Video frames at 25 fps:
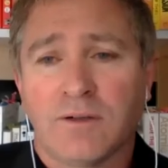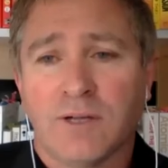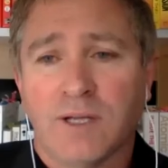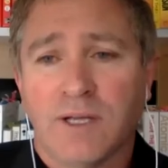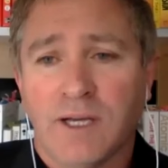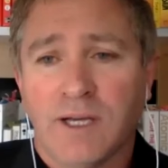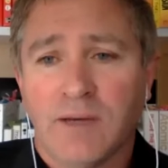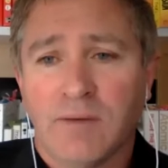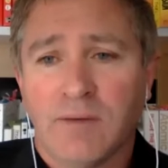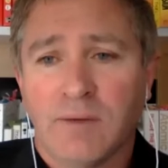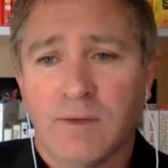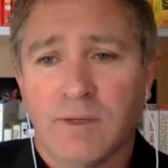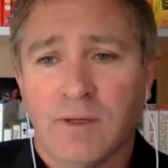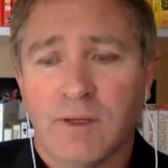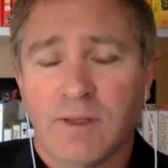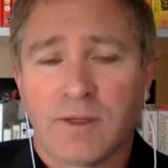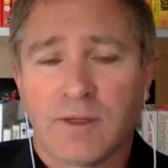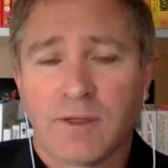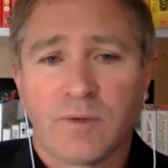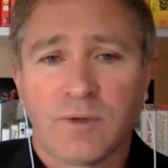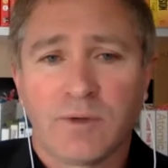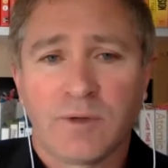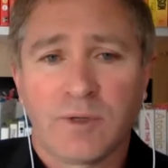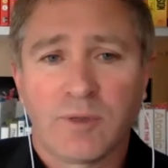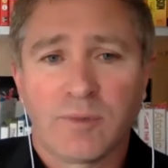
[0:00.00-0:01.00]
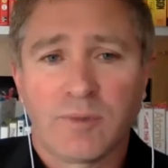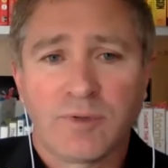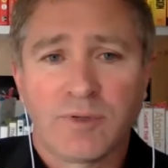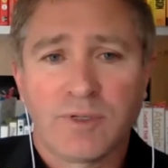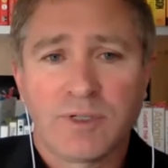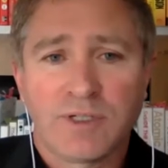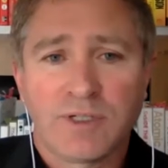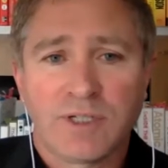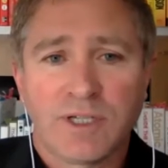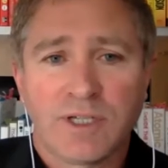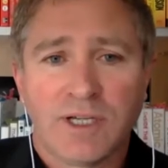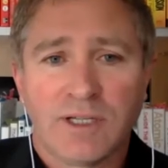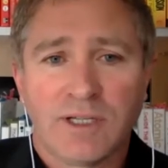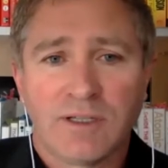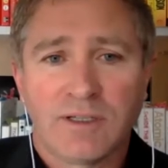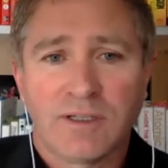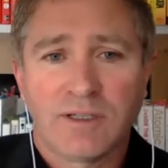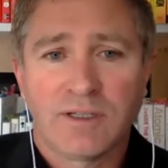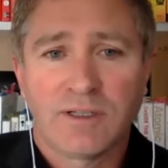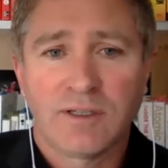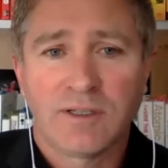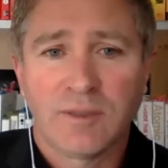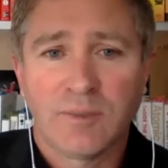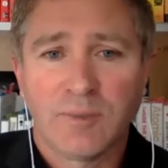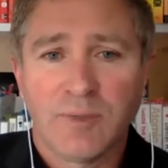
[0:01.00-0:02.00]
out. I think we all appreciate
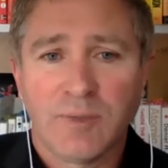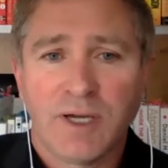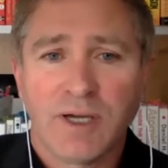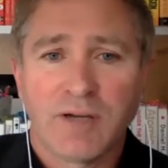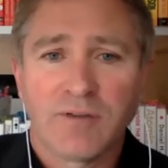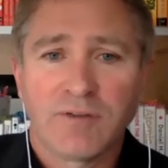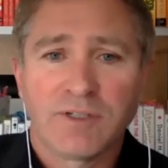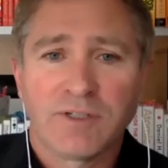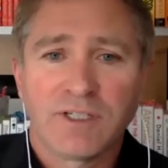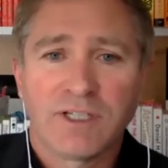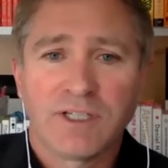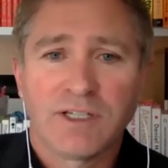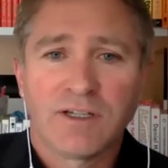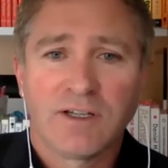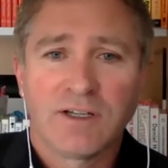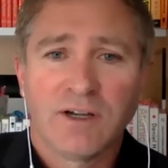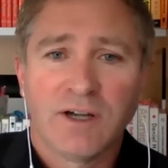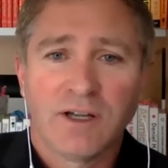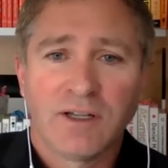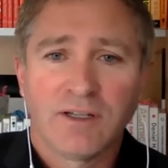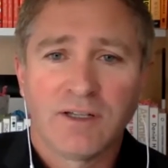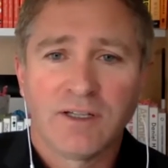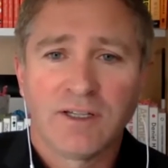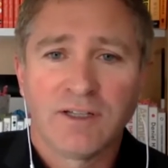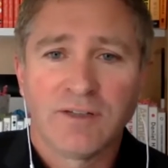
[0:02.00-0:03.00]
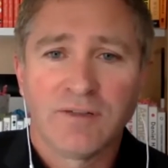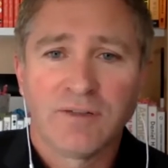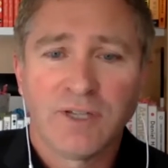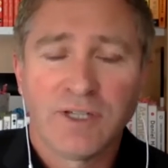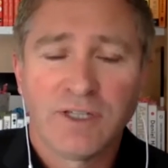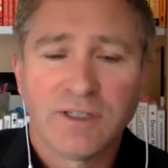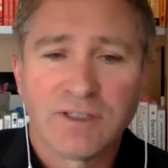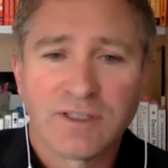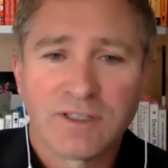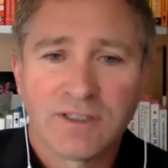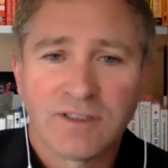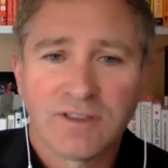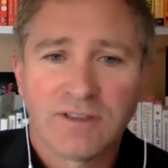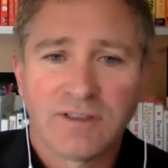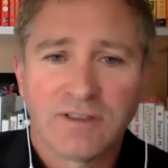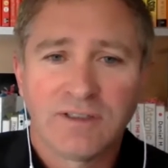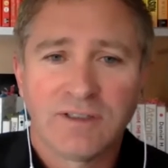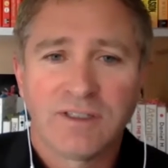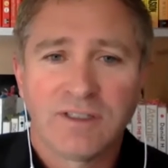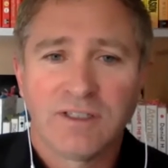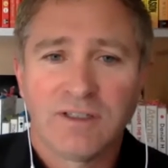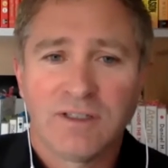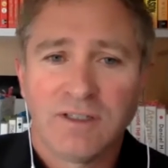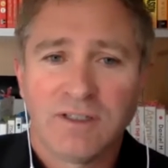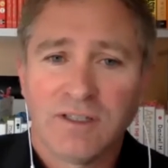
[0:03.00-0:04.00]
the power of a deadline in events, and
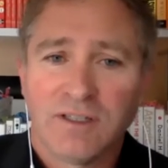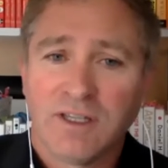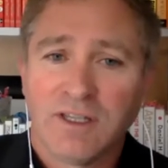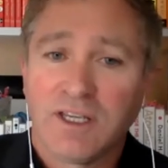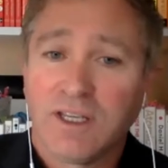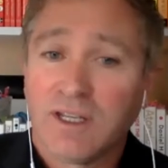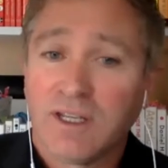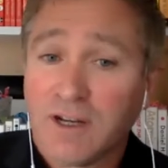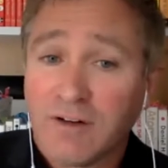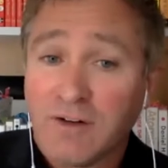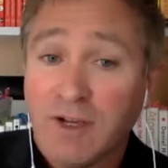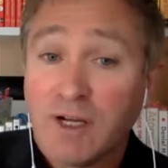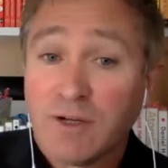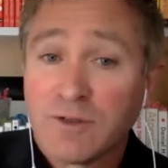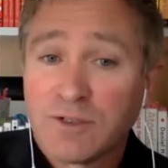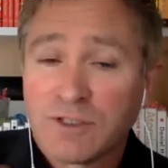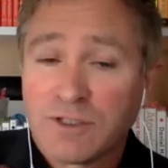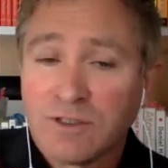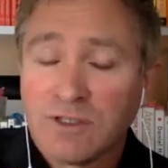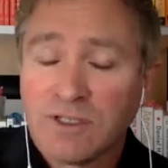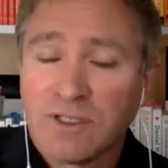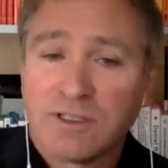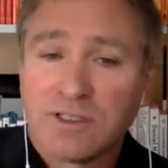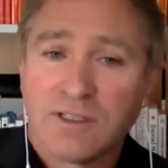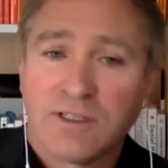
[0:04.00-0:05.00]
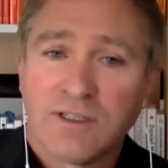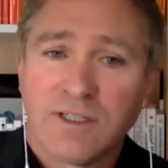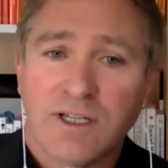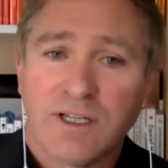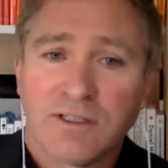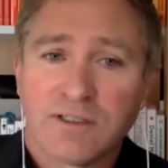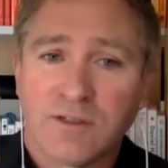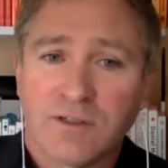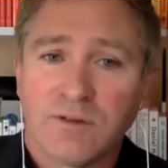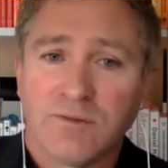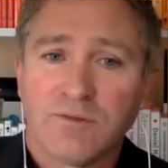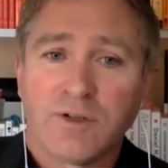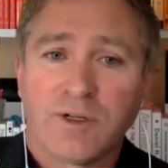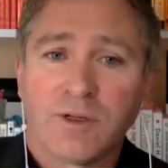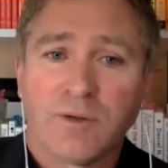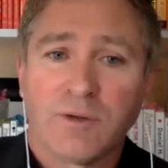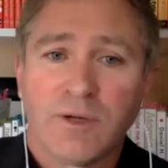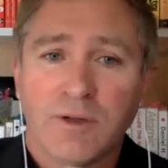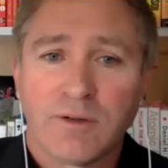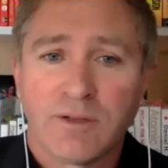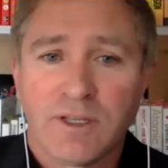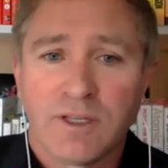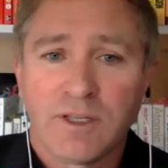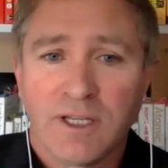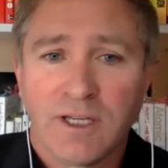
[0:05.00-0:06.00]
the NRL certainly did that very well,
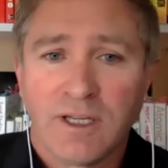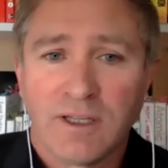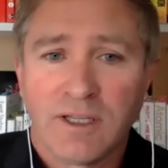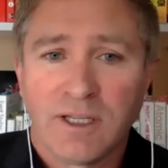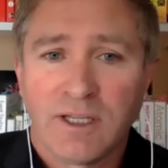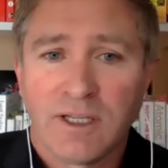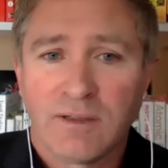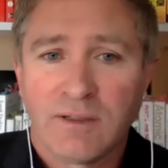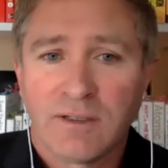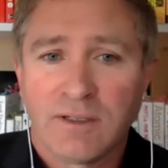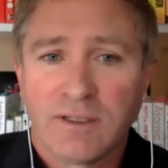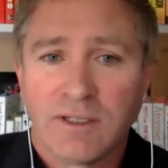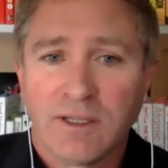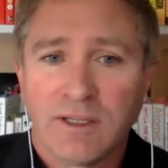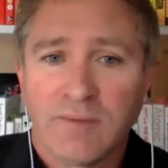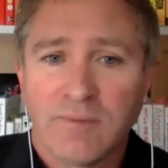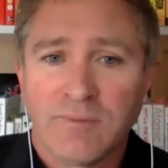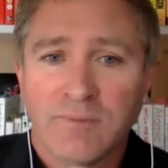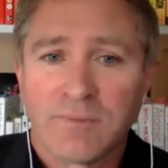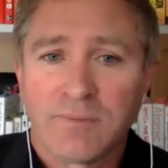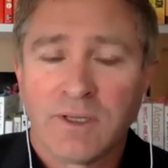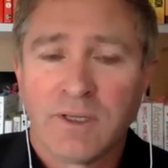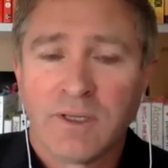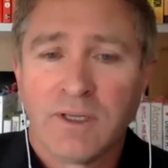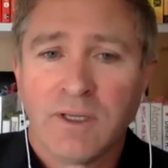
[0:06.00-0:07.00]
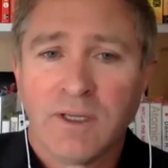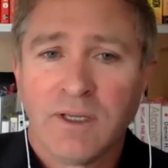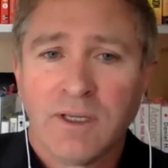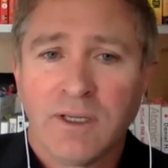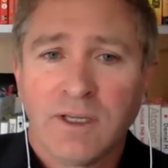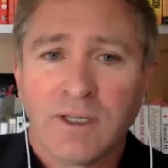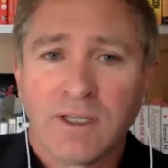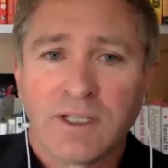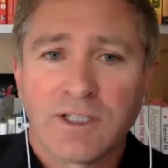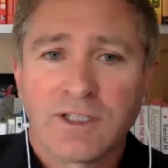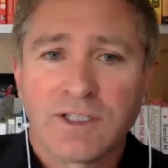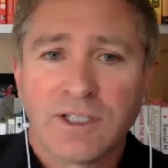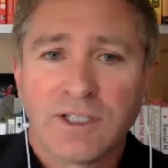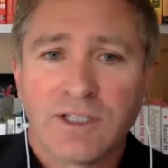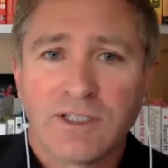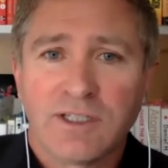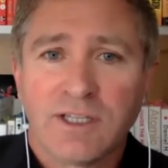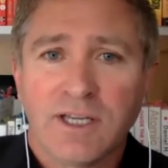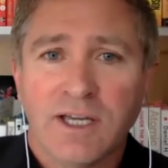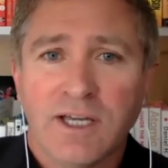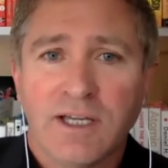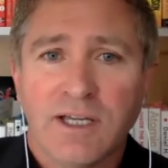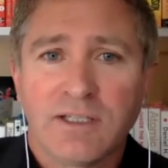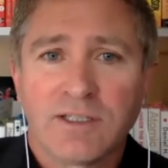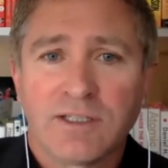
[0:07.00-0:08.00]
didn't they? They set a
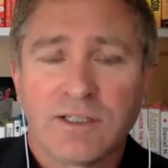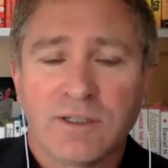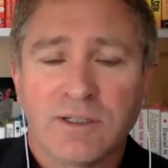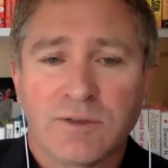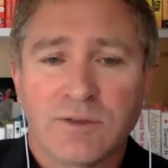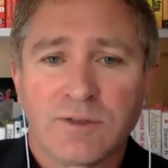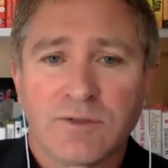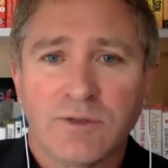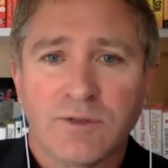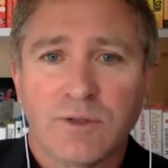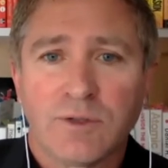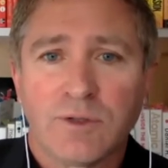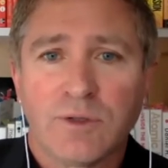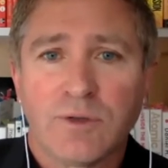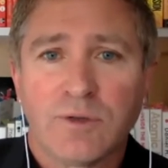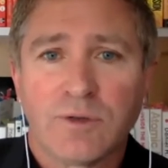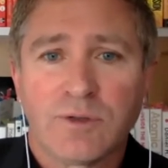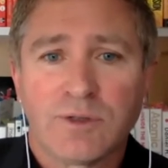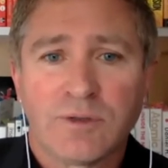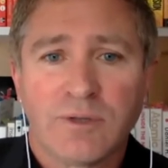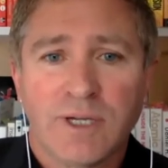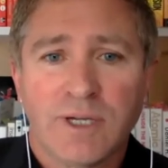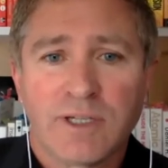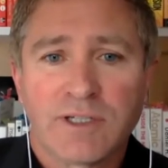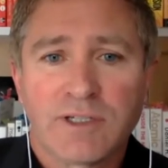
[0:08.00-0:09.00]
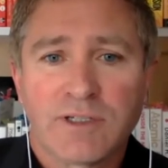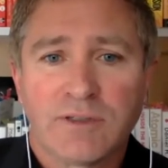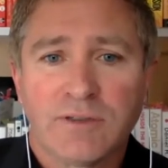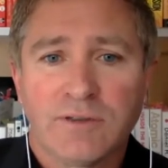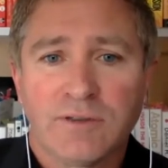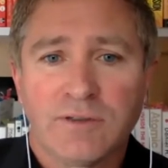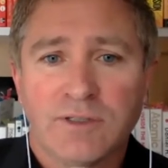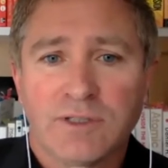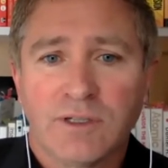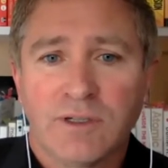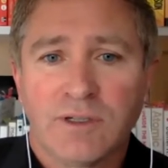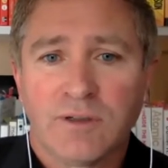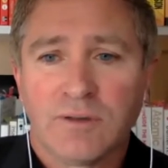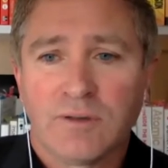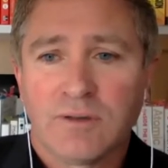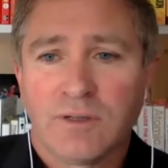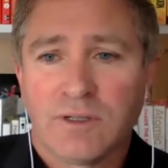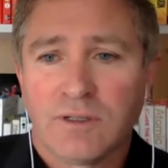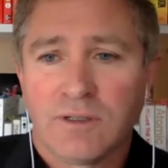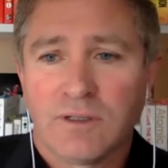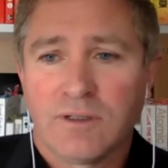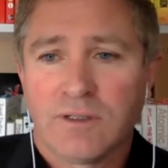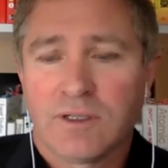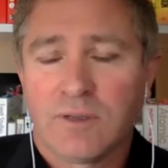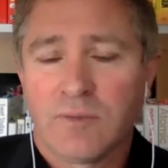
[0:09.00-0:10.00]
date, and it was a real call to action. So I
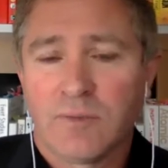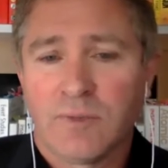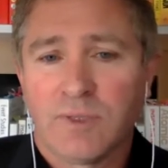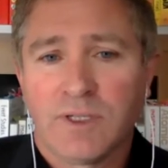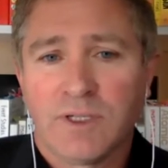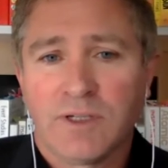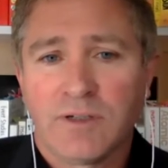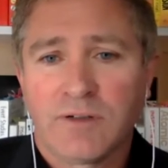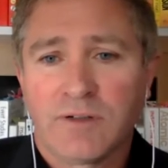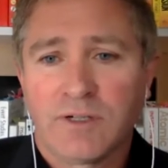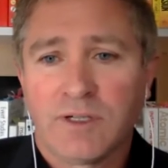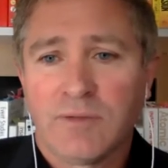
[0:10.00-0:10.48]
completely agree